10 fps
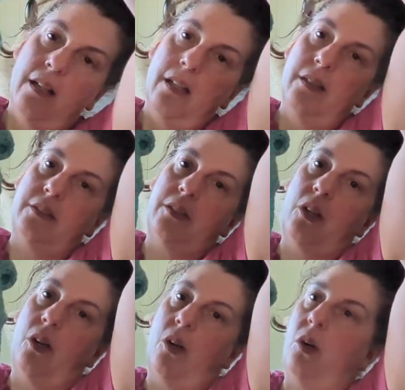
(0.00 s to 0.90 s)

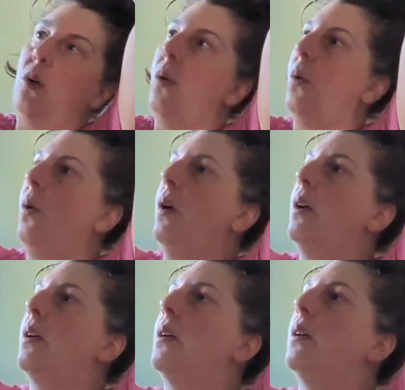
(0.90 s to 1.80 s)
So,
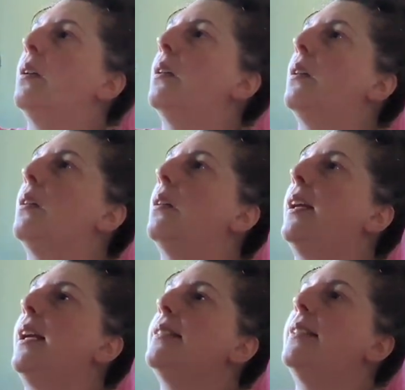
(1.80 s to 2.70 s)

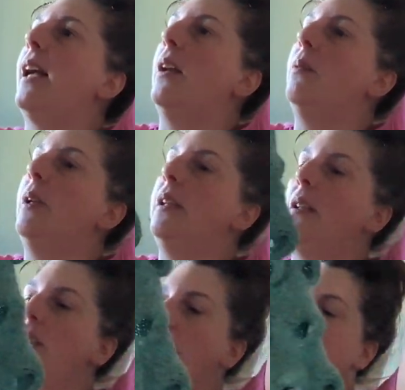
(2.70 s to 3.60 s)
like I said, when
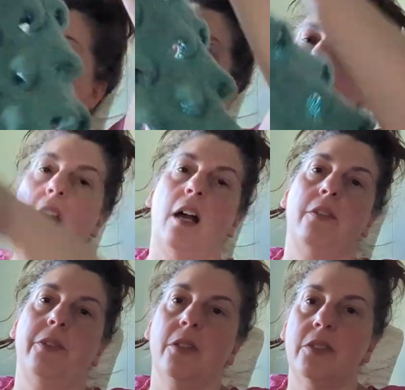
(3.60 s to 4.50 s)
you start
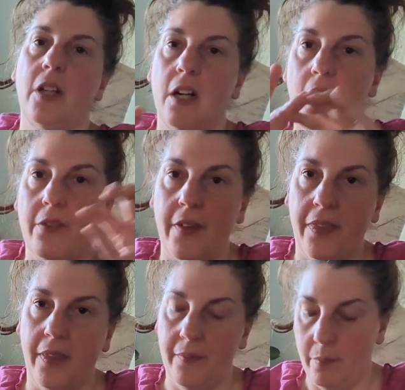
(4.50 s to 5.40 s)
off
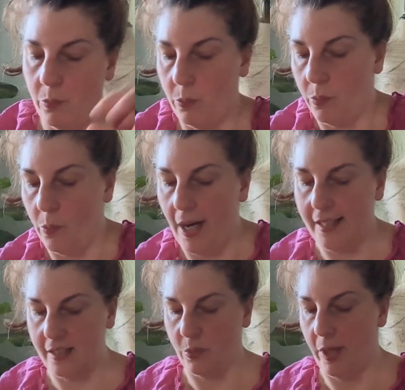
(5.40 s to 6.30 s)
at the
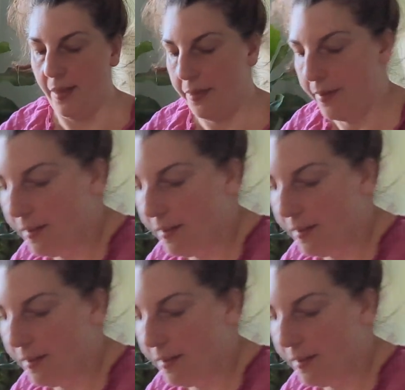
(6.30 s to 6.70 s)
widest width,